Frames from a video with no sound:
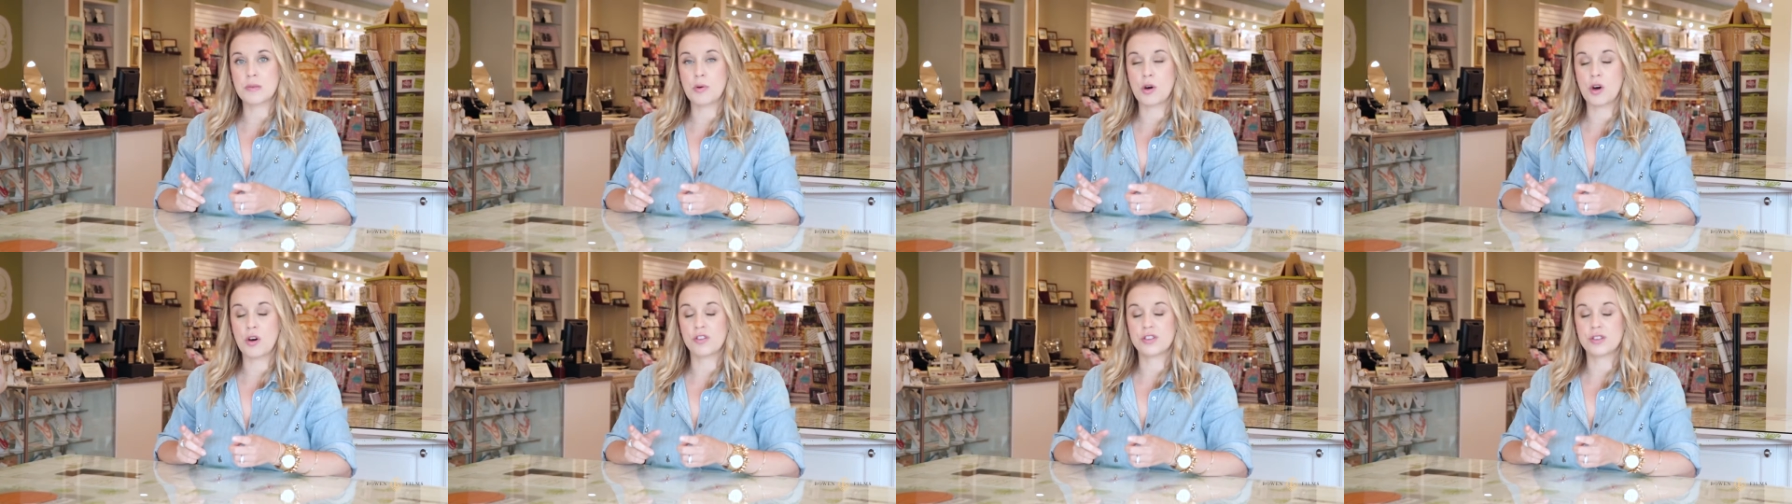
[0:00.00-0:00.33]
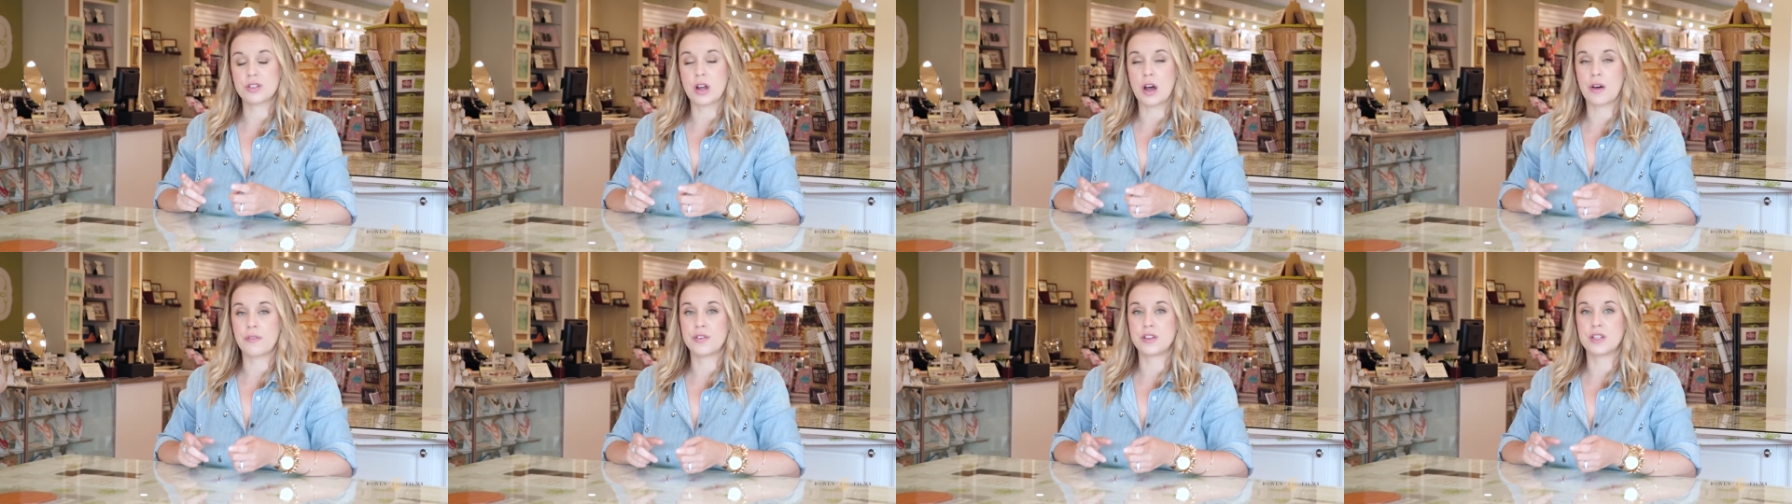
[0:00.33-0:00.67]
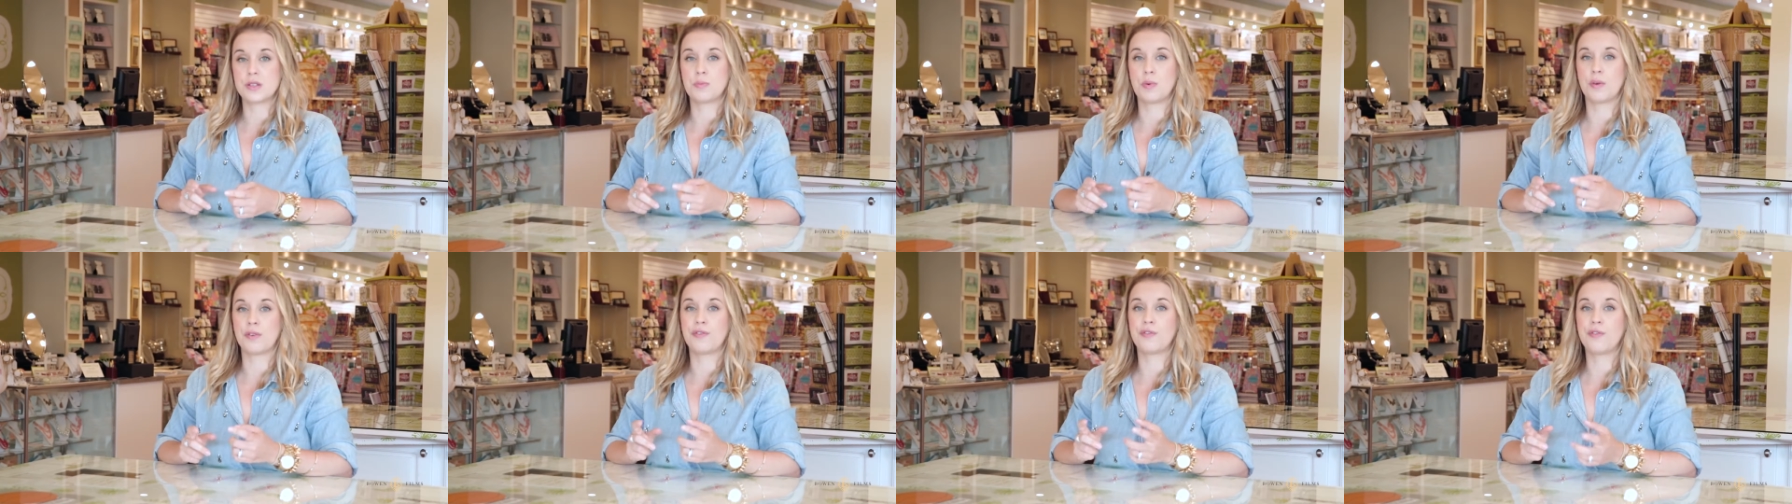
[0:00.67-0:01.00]
post office
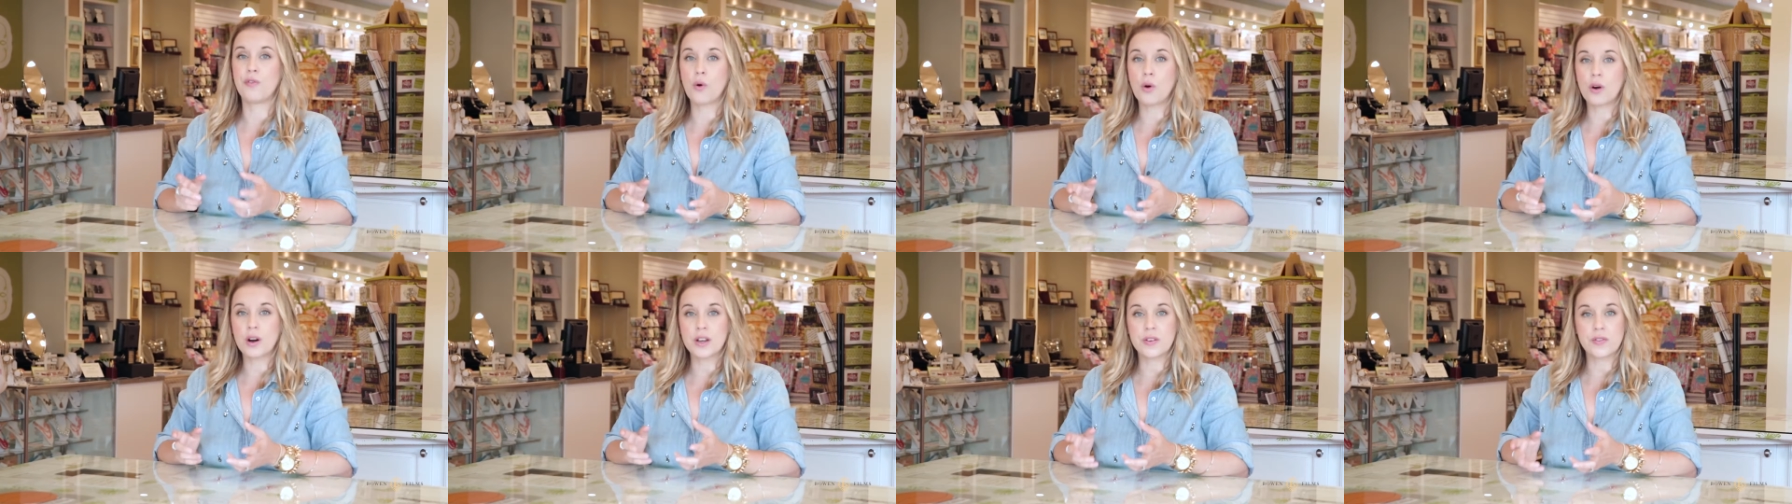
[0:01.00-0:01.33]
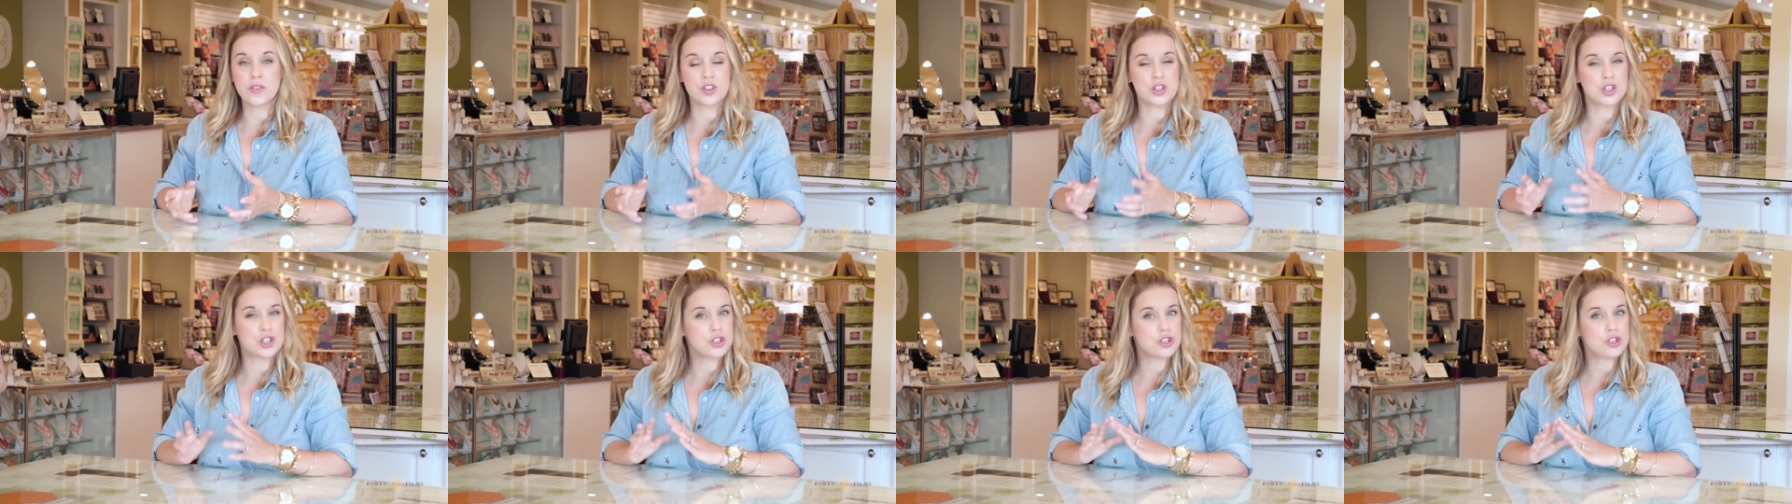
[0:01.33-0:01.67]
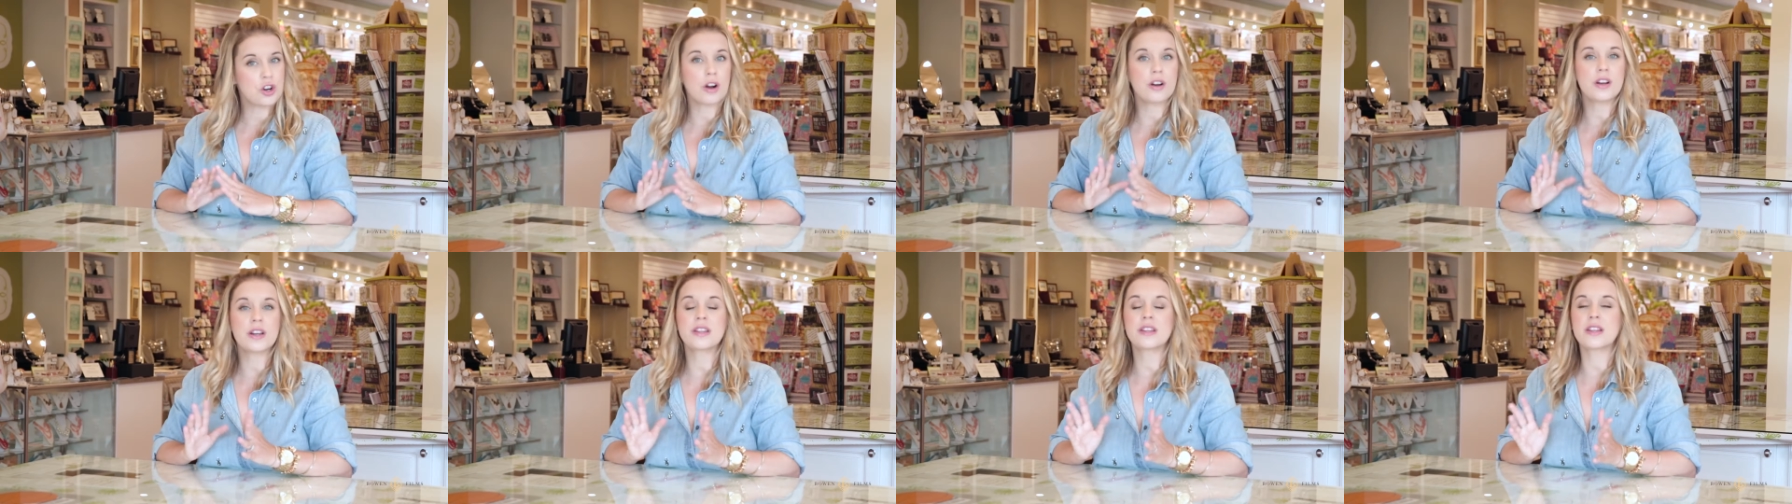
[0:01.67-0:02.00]
before even
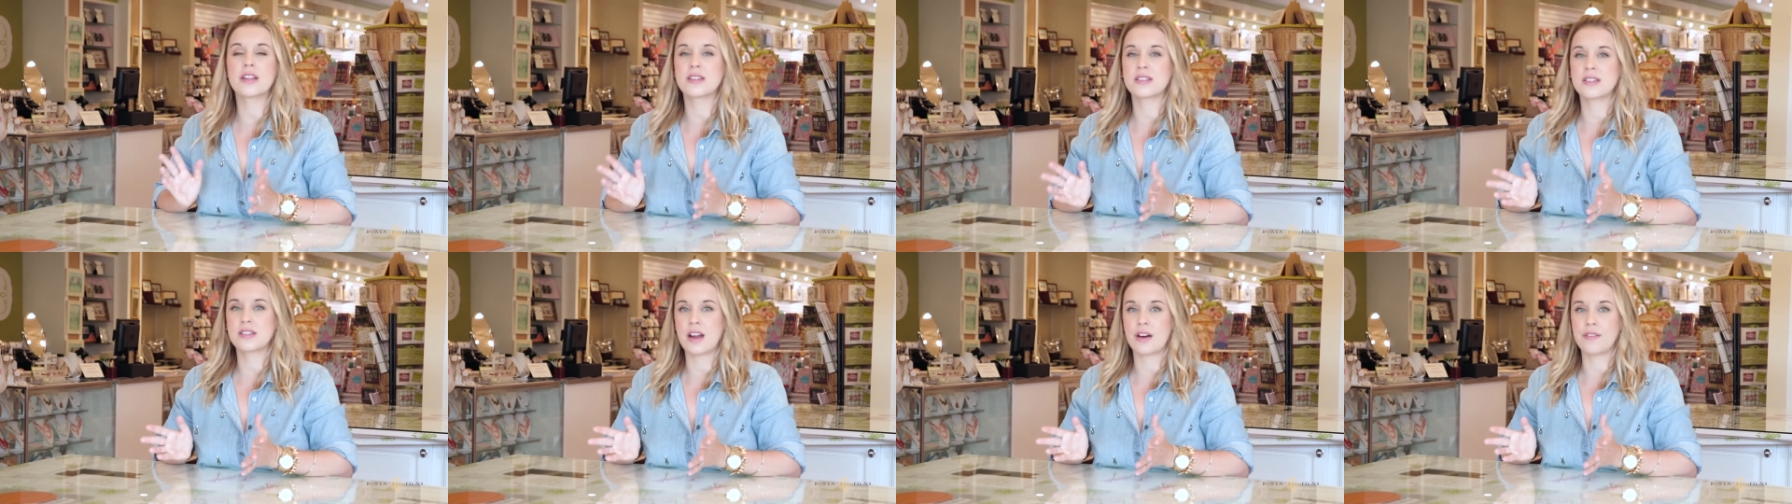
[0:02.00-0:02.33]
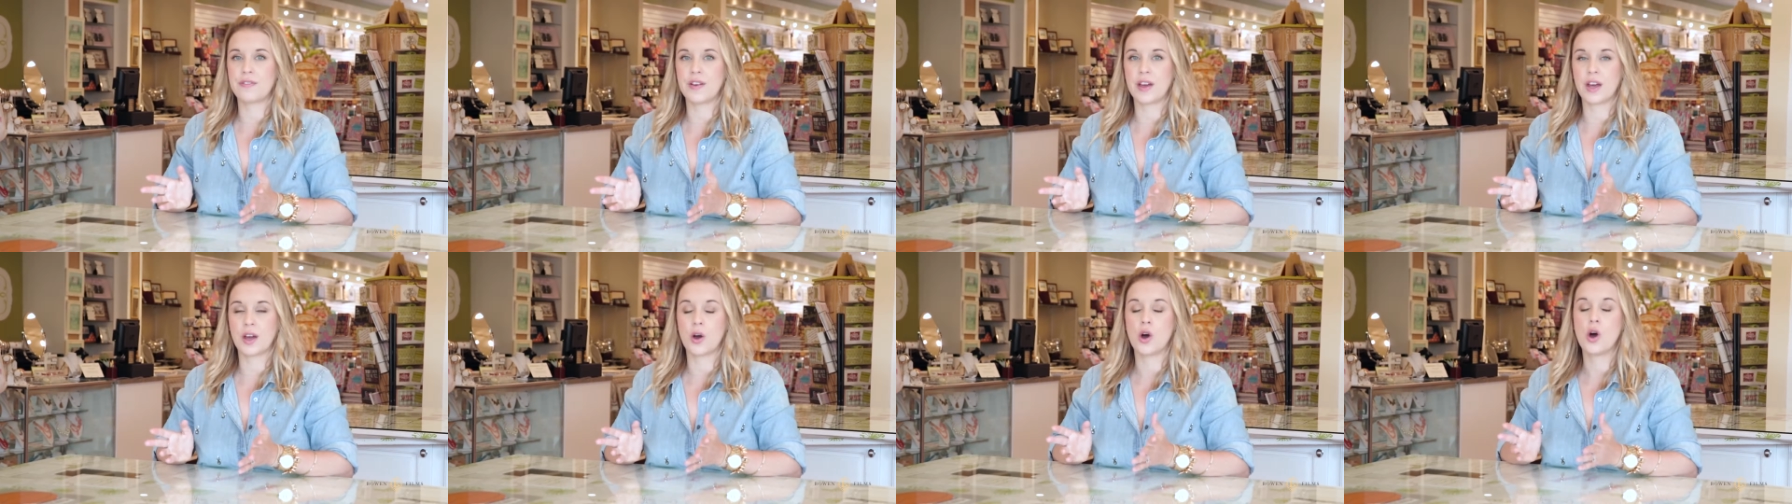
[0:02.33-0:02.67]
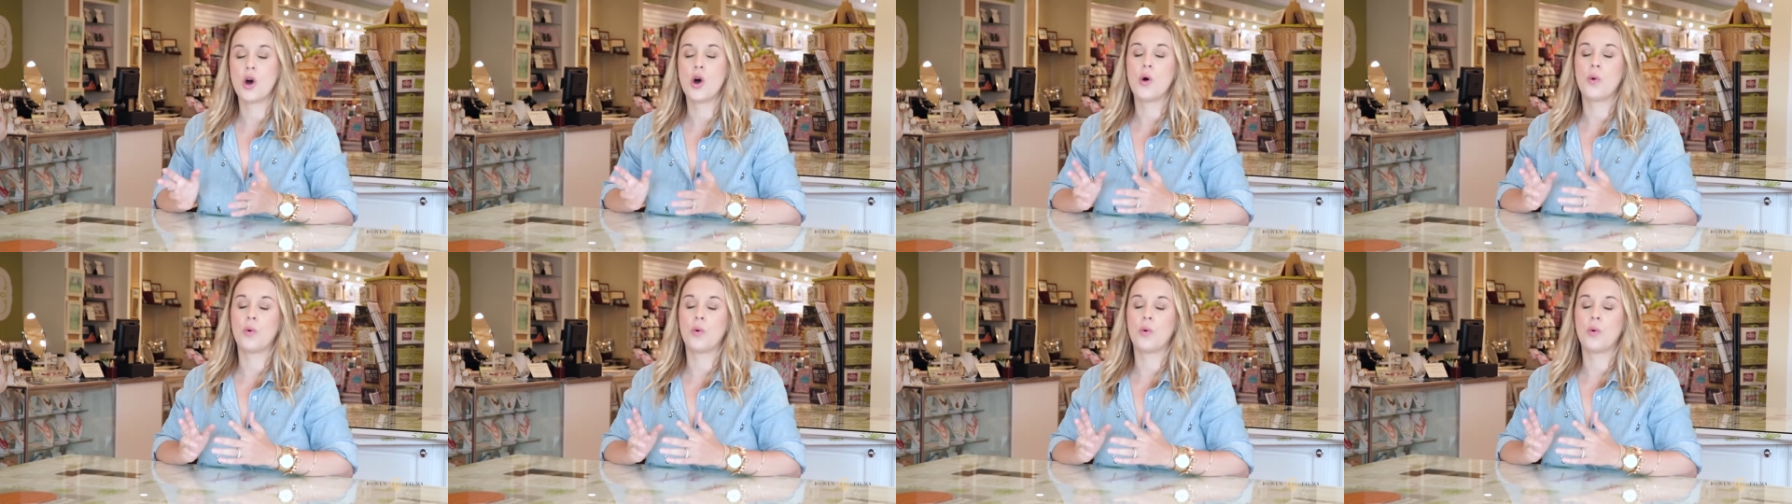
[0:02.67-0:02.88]
starting the stuffing